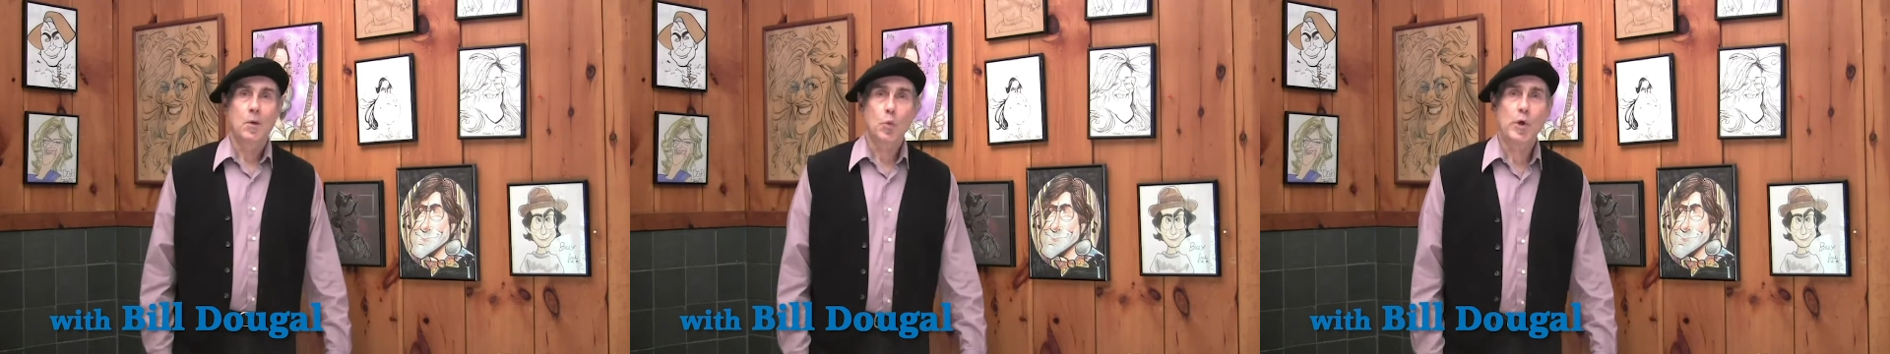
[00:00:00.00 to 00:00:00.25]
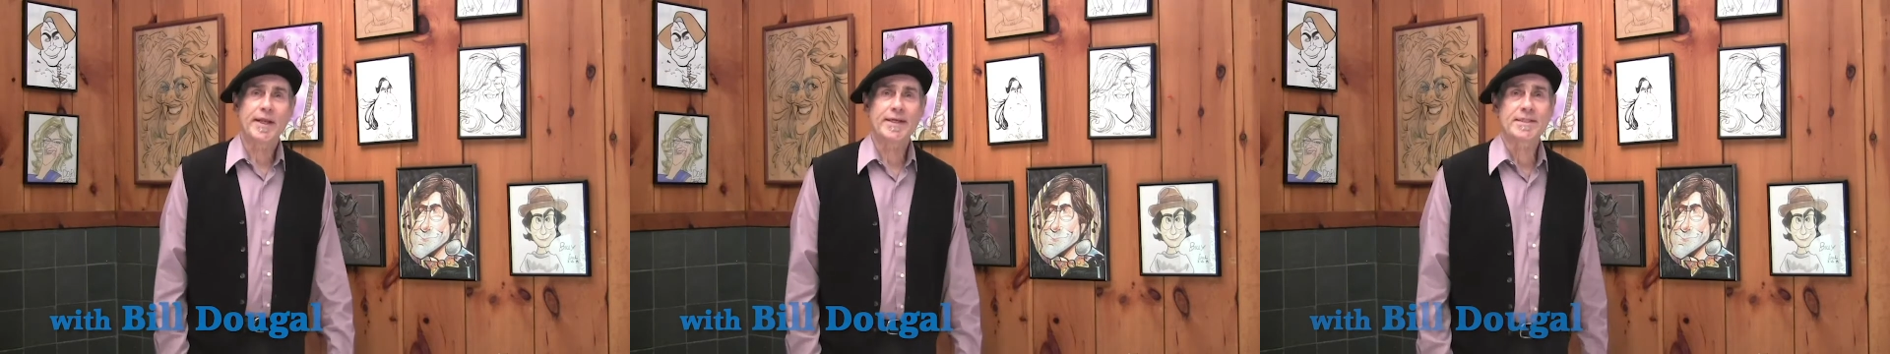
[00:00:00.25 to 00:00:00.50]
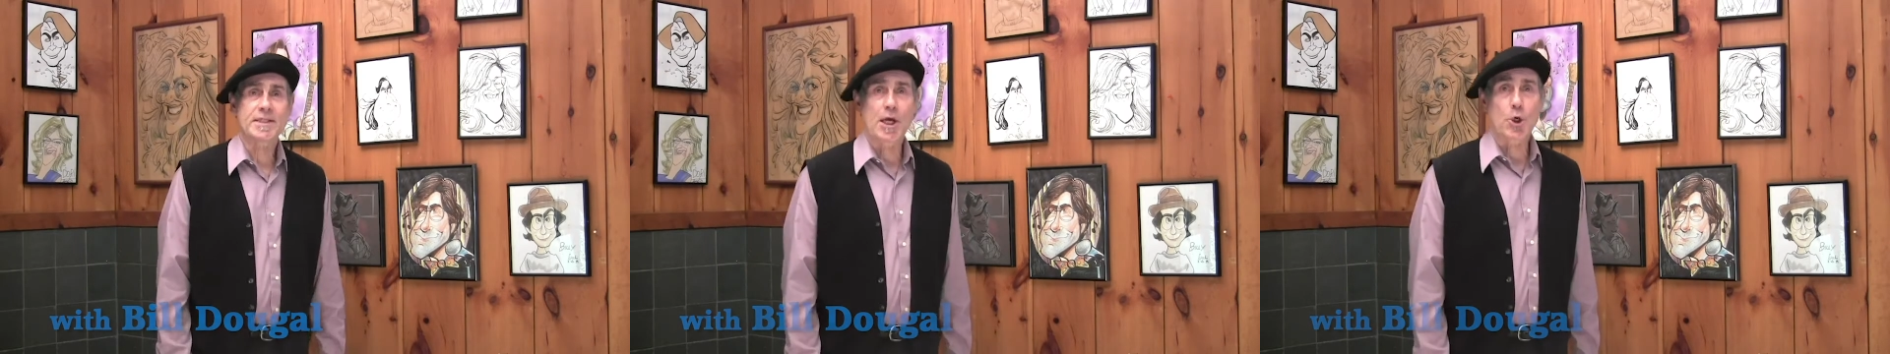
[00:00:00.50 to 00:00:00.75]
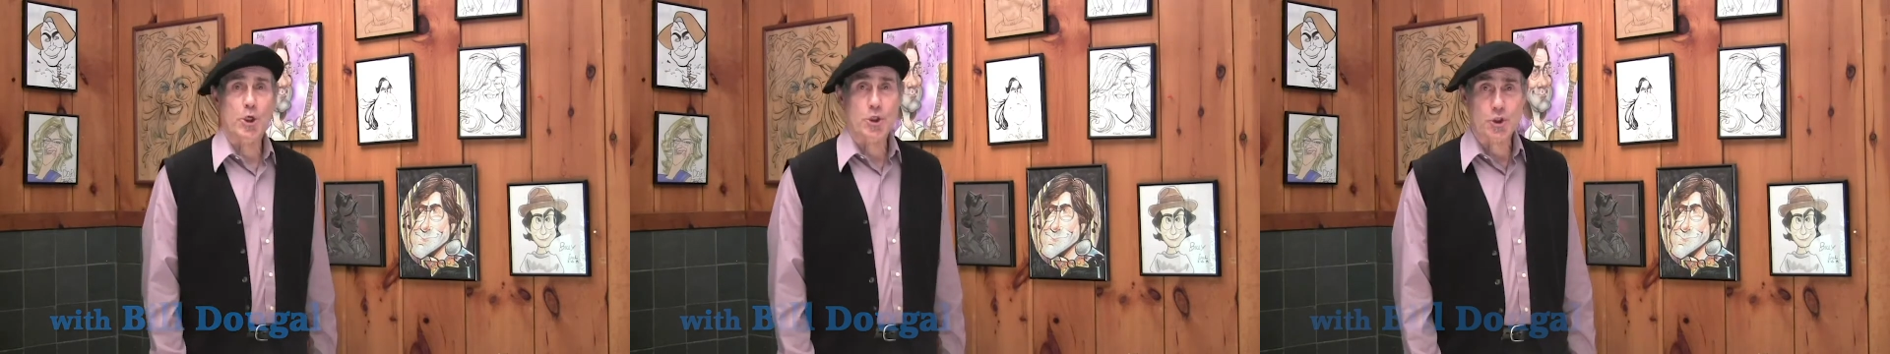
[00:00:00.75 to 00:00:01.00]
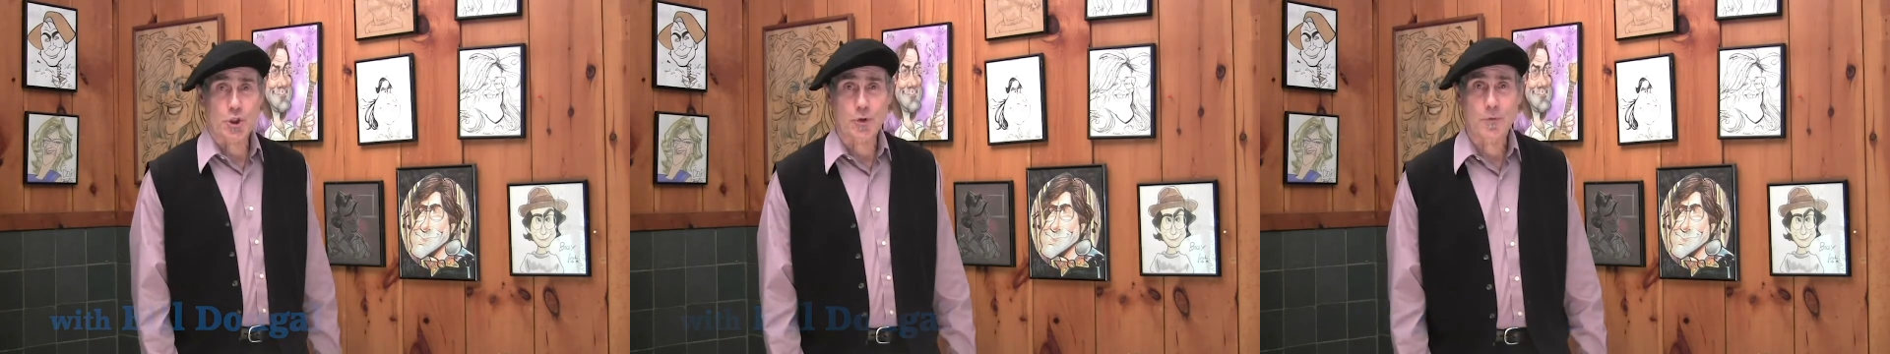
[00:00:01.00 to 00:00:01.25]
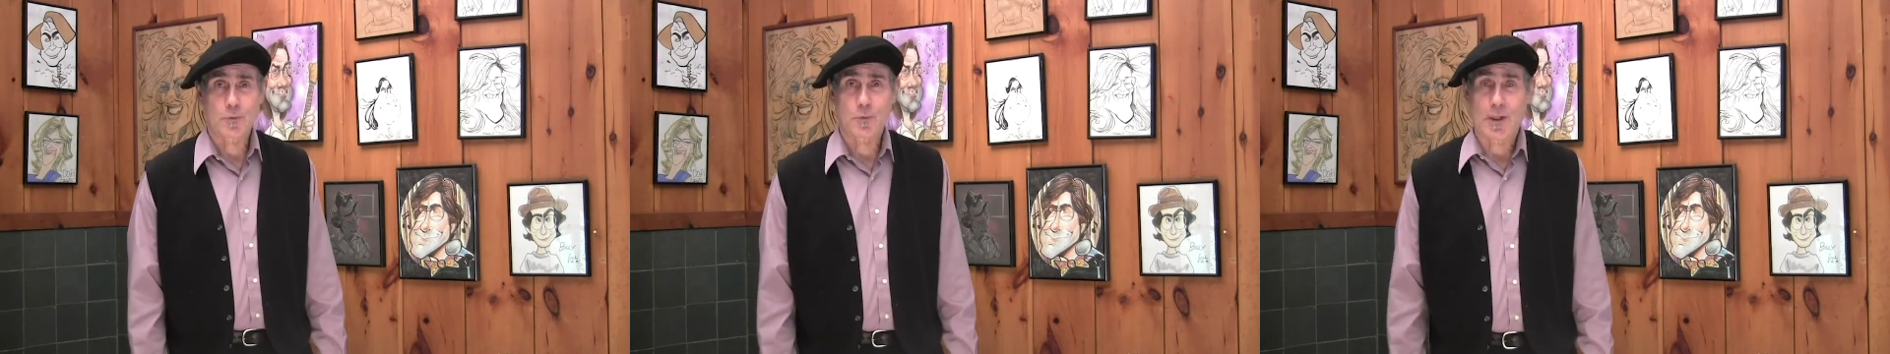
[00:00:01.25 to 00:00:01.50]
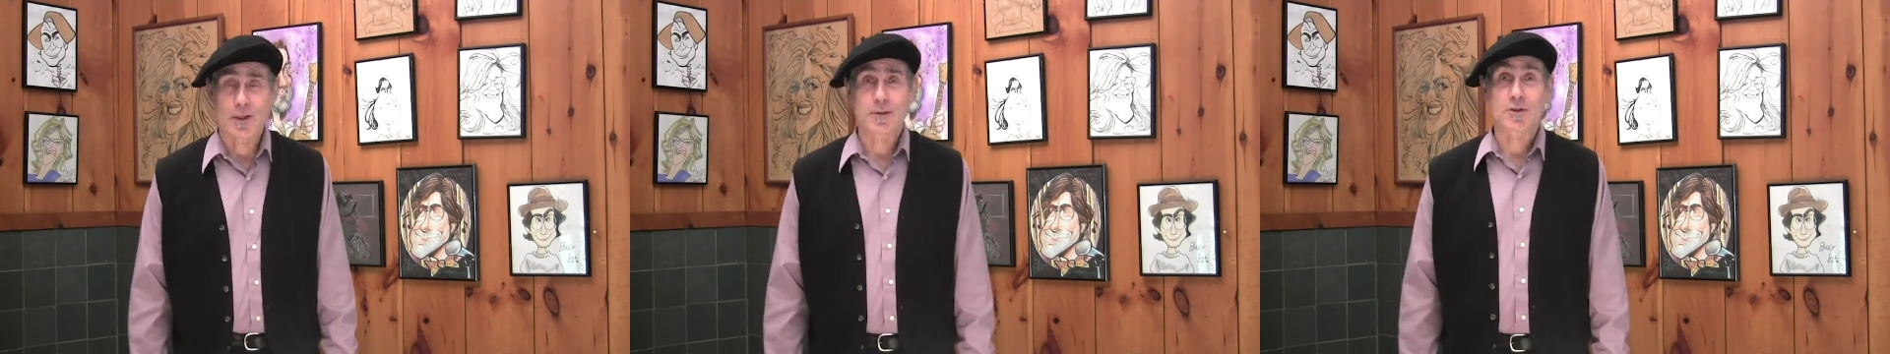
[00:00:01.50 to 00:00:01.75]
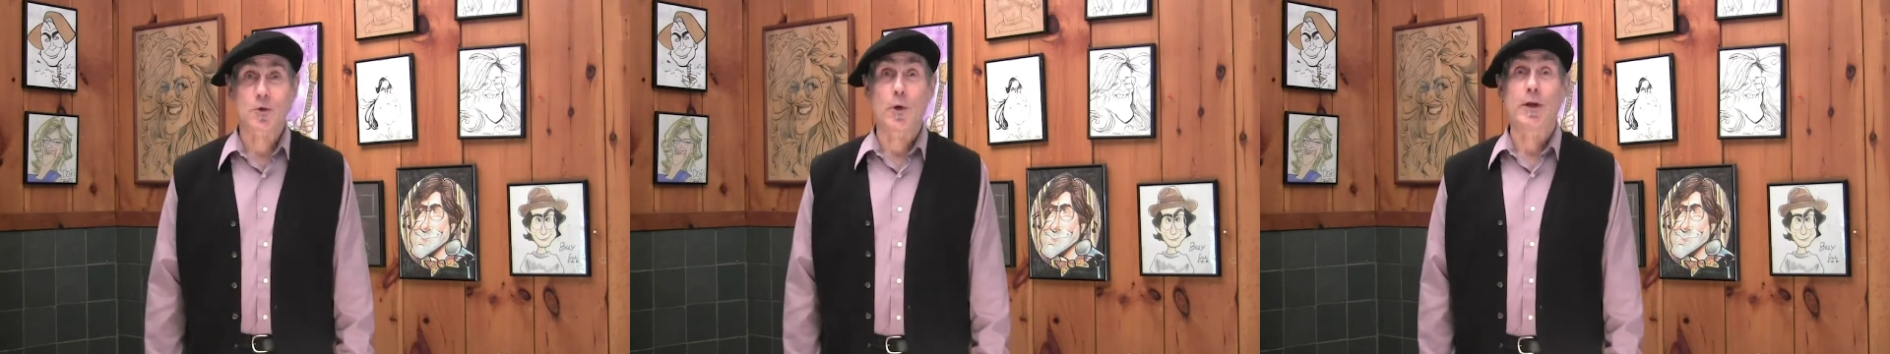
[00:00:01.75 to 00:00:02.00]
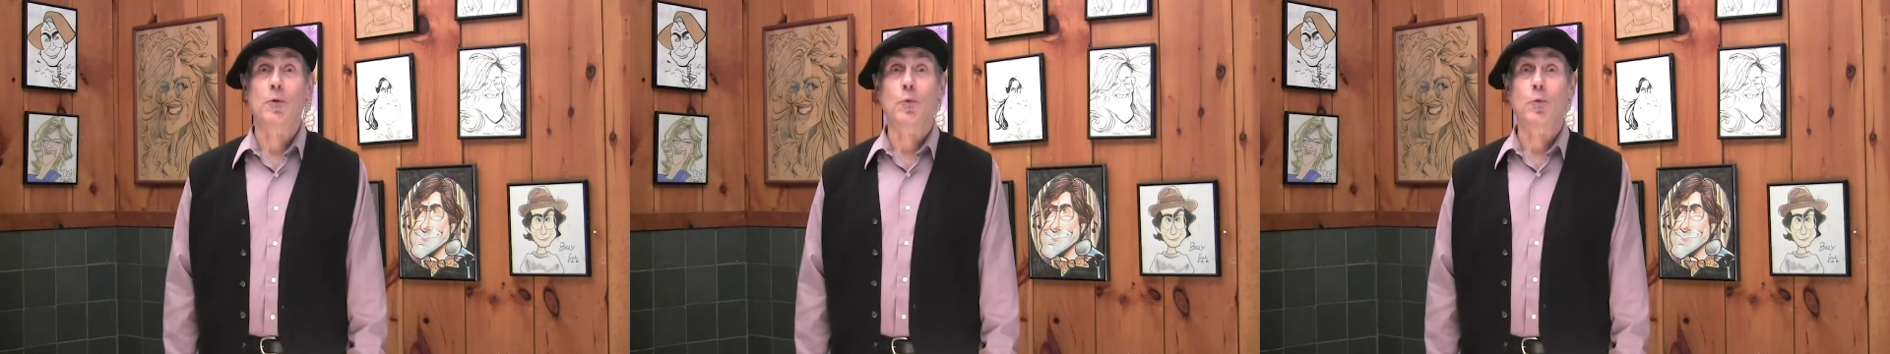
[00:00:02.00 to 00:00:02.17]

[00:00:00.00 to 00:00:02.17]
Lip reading: What is caricature? Well, it's quite a